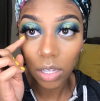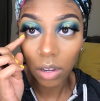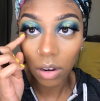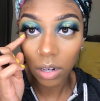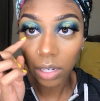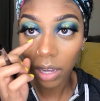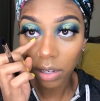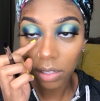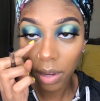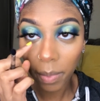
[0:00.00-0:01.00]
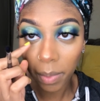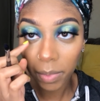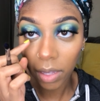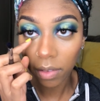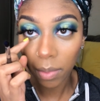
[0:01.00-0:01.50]
it on the outside, but I'm
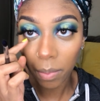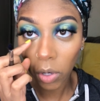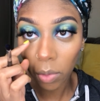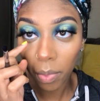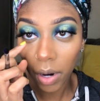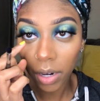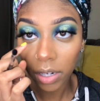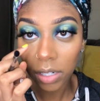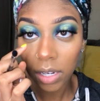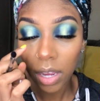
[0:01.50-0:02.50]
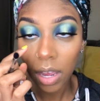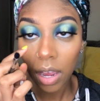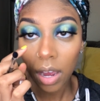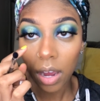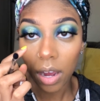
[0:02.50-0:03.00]
going to leave the middle part
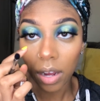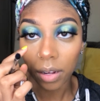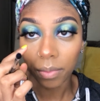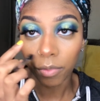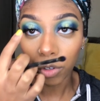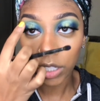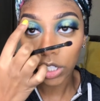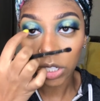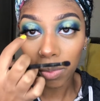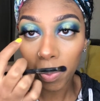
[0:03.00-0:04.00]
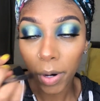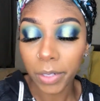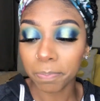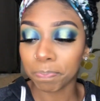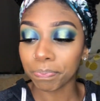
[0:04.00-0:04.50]
for the shimmer
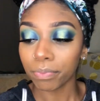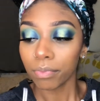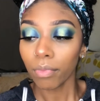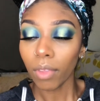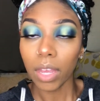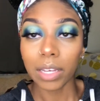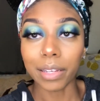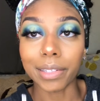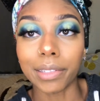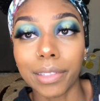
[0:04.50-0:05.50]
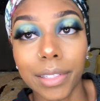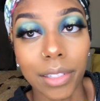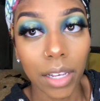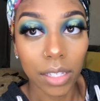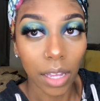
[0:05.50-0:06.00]
part because
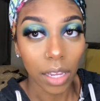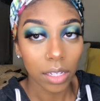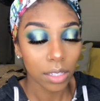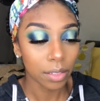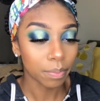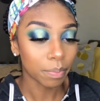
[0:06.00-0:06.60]
aesthetics.